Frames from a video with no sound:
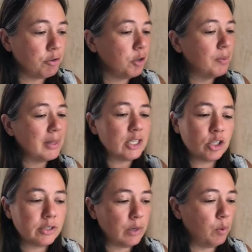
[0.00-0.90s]
go to, but let's
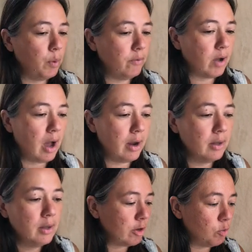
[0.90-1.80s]
just see what we've
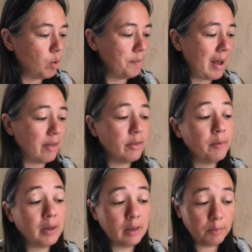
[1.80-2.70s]
got. 2-bedroom, 1-bath,
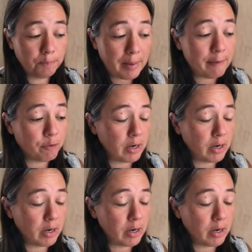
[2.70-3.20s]
pet